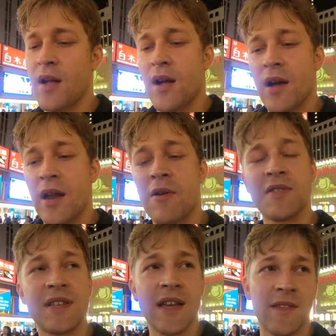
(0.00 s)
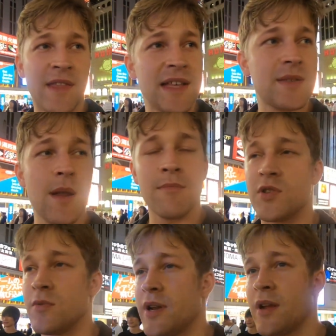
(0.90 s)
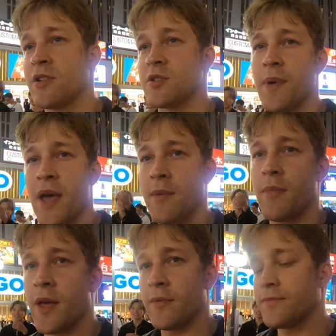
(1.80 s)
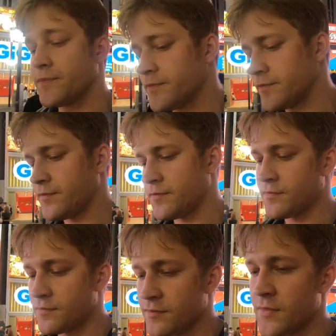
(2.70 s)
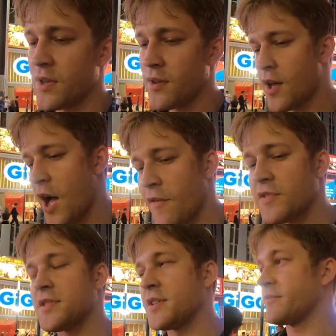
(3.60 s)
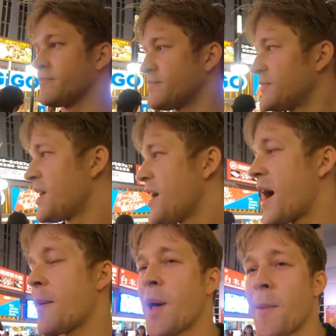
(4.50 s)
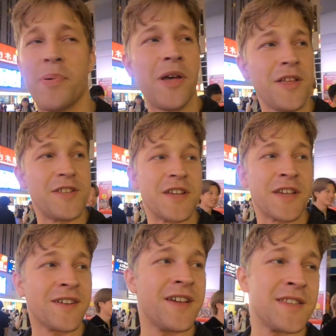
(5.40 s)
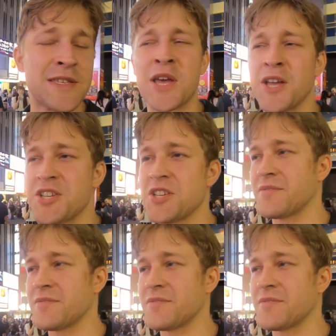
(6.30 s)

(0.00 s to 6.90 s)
And I will say that that's what I'm doing here in Japan, man. Obviously, I'm not pillaging and such,